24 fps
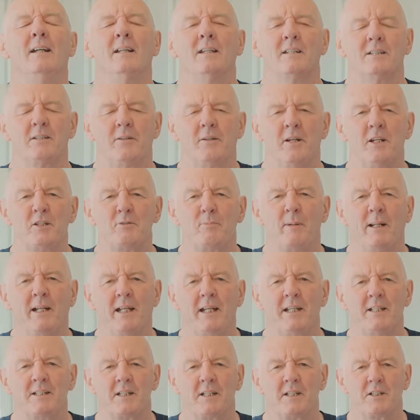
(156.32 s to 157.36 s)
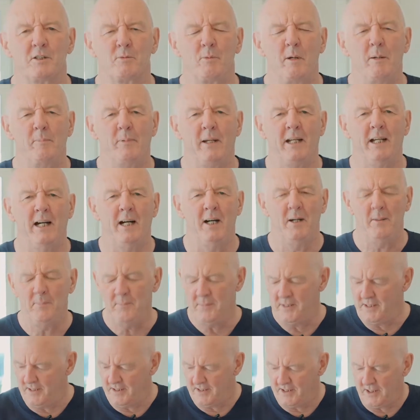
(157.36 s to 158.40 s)
So this one is sweeping
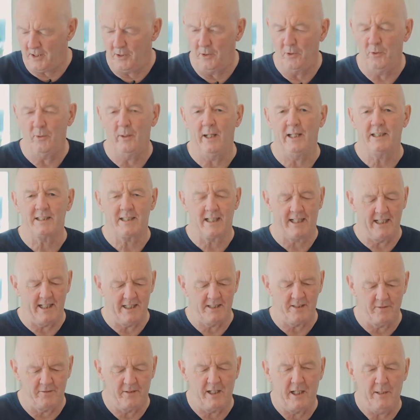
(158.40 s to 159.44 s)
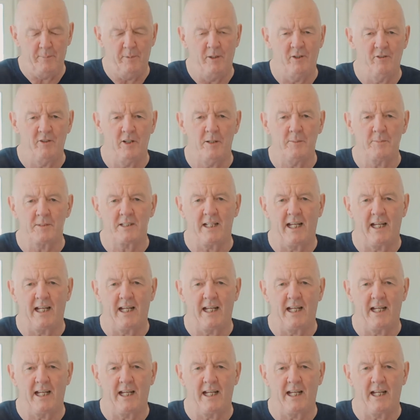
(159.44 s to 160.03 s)
arms. So it's a case of keeping your arms